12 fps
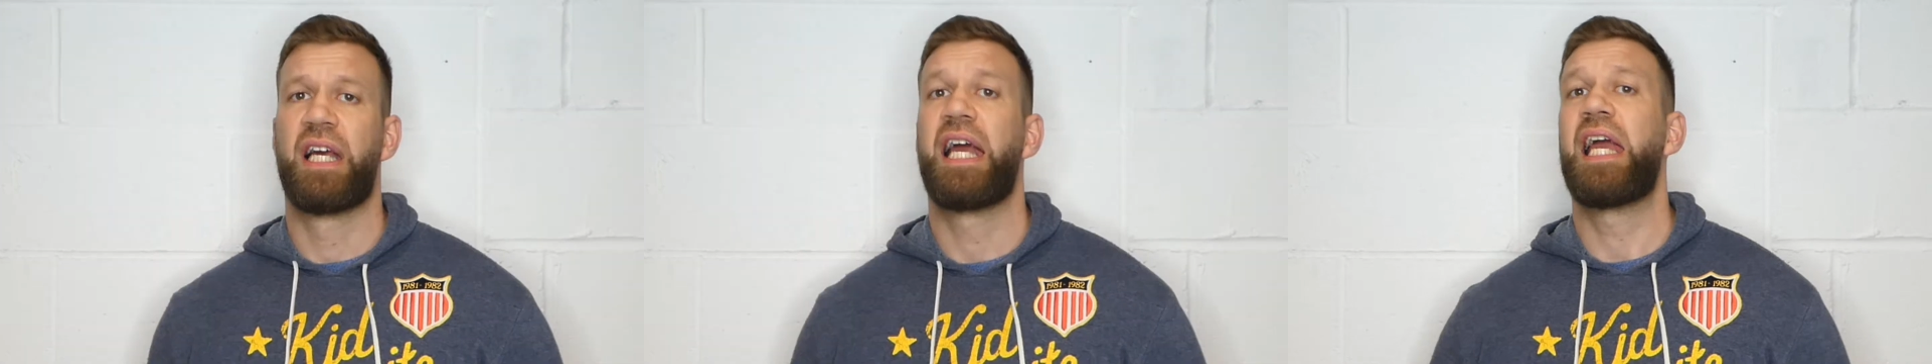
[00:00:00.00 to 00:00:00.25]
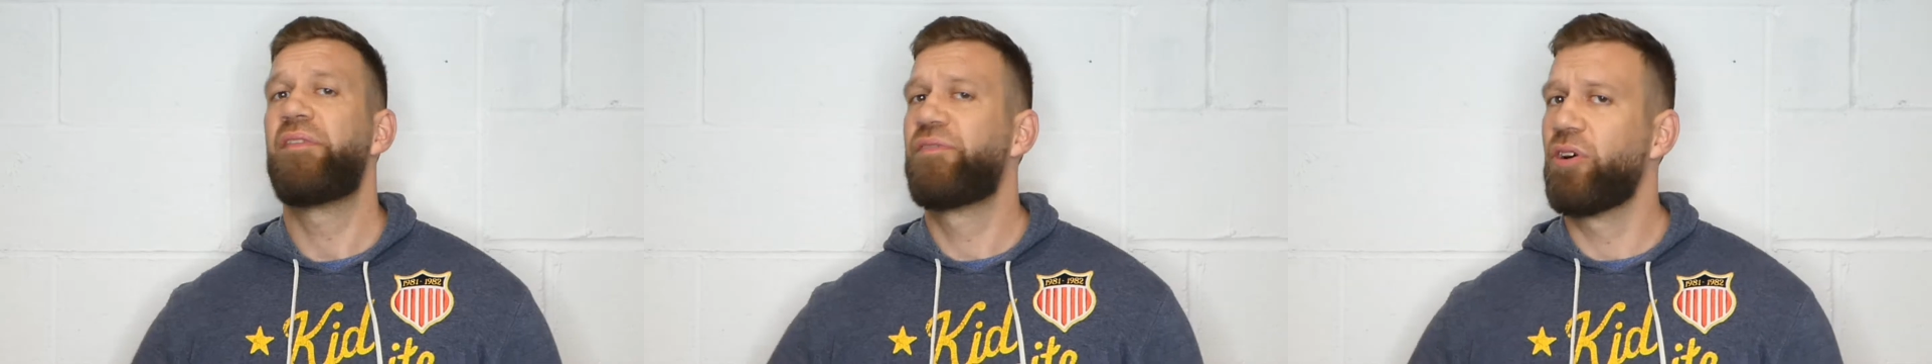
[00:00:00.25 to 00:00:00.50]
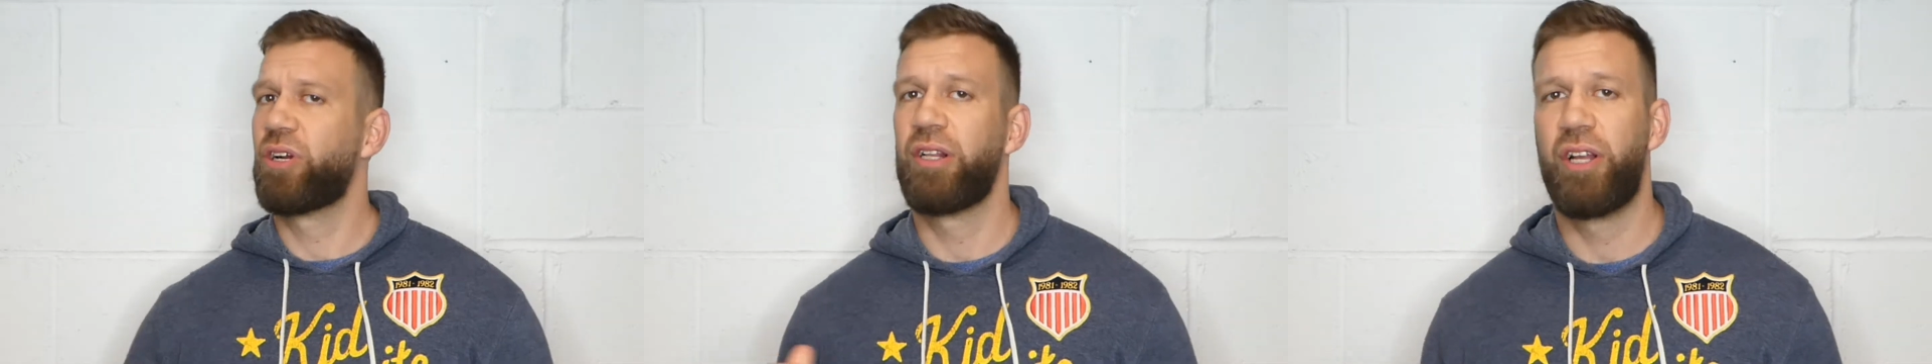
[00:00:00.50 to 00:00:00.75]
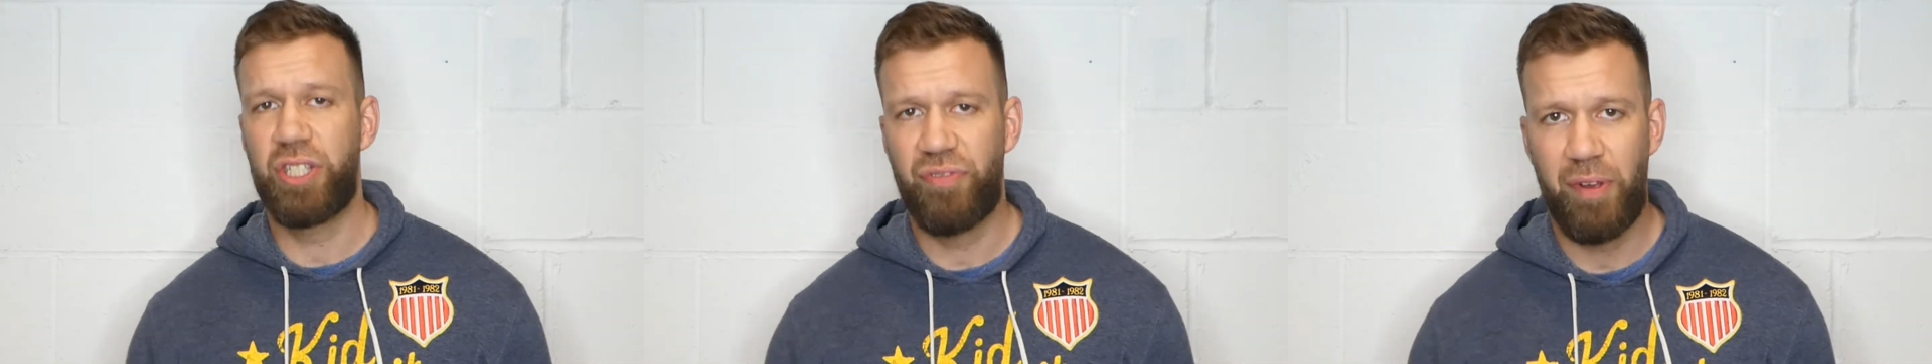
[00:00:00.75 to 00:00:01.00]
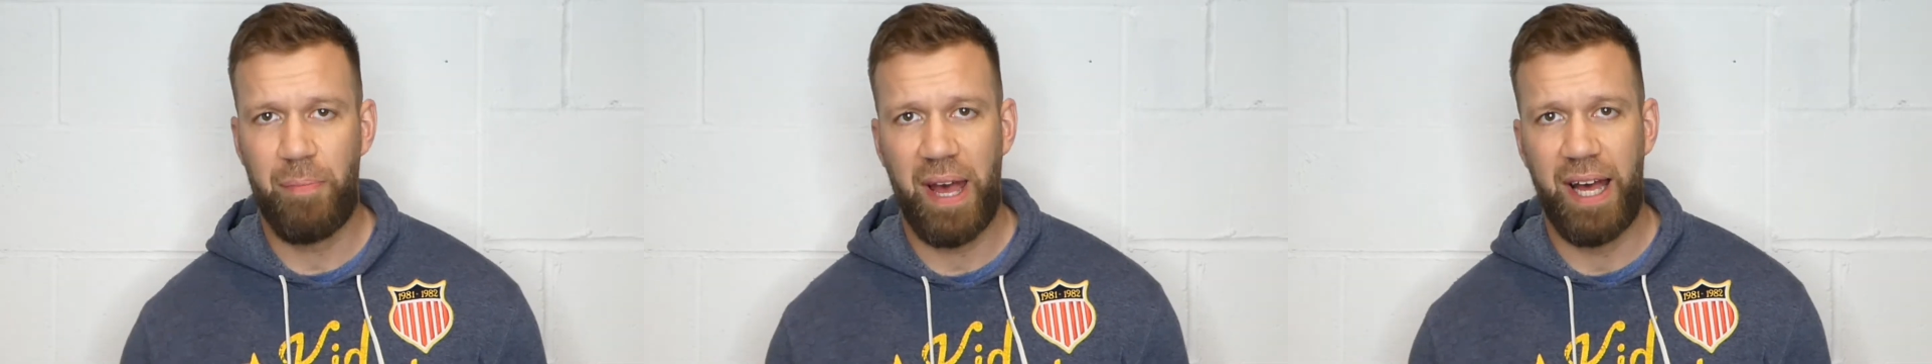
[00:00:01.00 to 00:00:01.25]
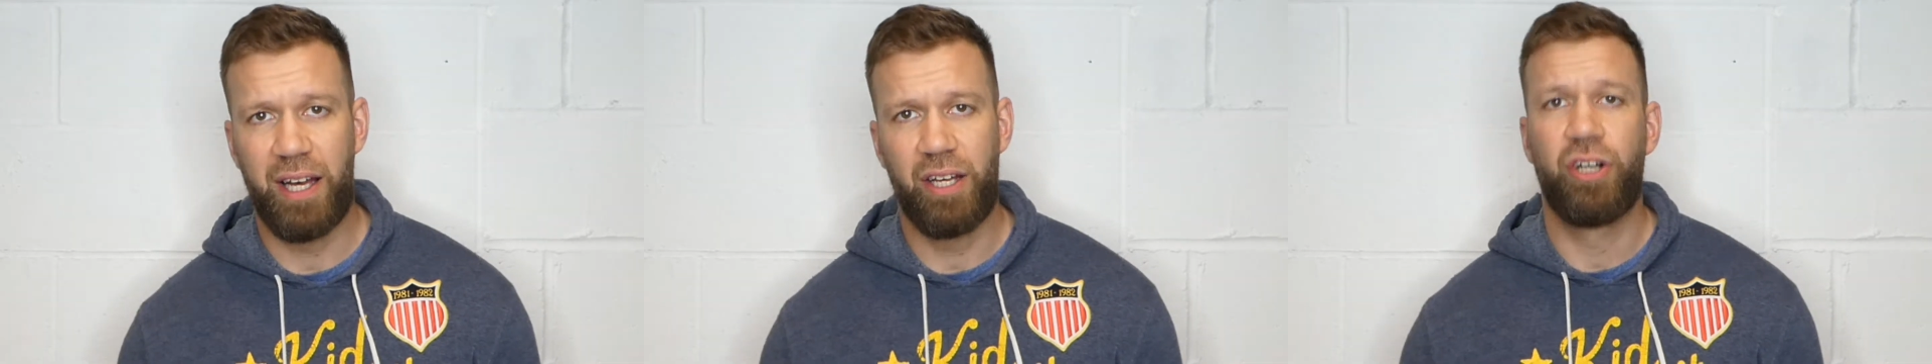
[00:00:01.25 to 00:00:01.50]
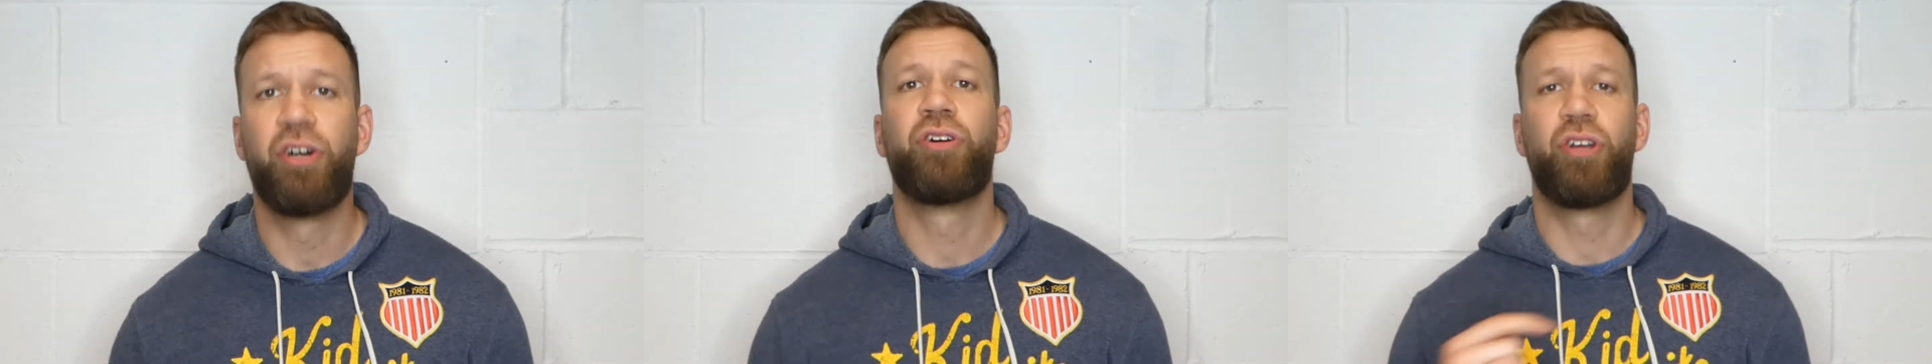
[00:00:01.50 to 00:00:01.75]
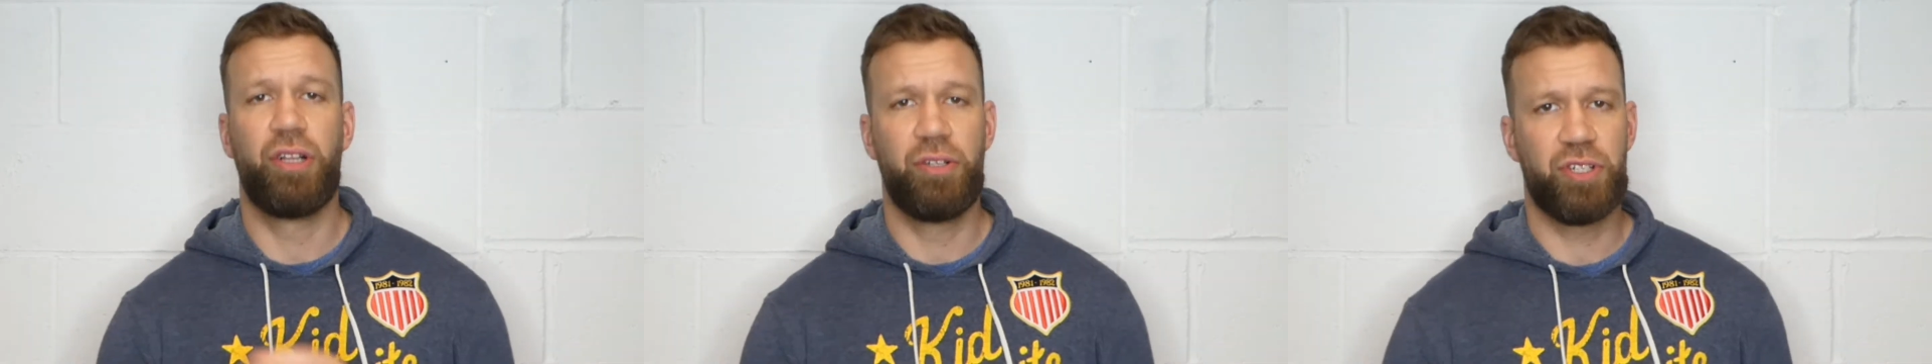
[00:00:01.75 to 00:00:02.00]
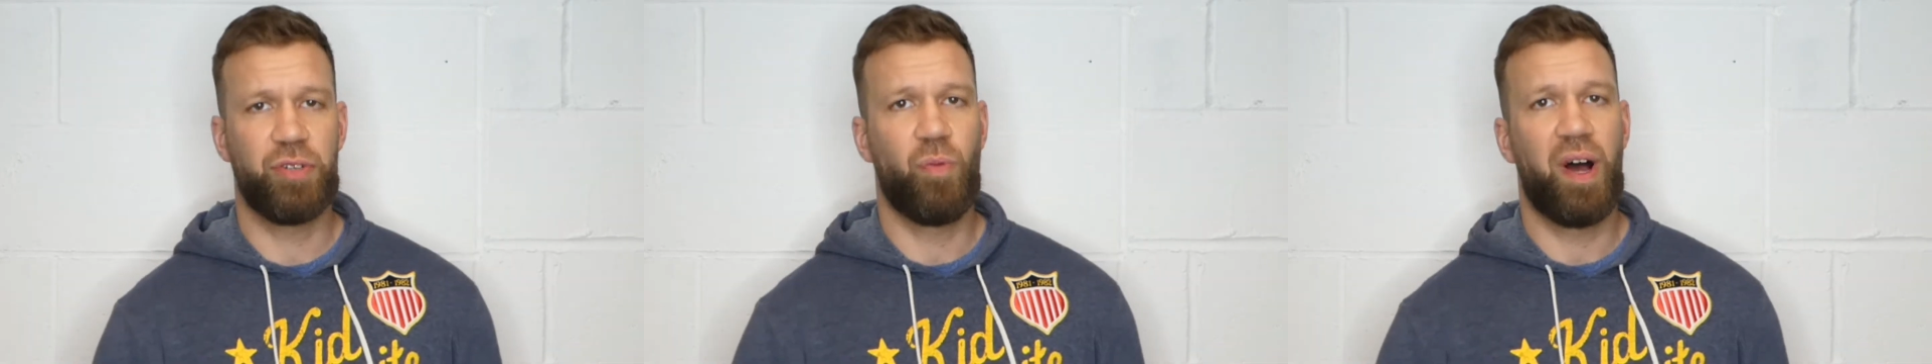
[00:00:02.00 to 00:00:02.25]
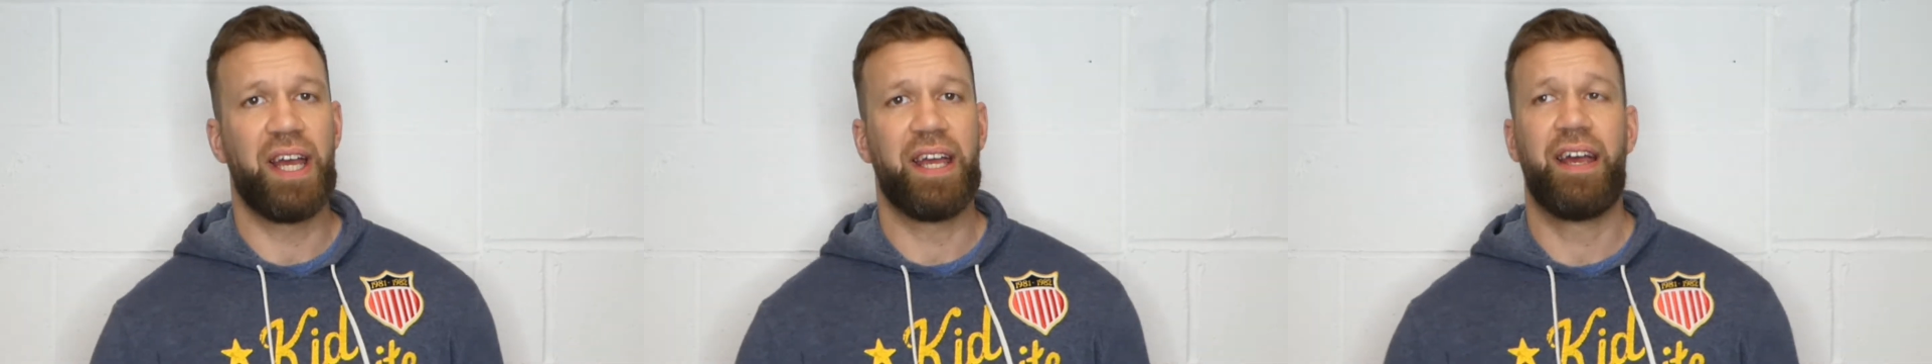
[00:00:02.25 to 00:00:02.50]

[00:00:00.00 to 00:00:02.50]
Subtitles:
If your clothes fit better, you're losing weight.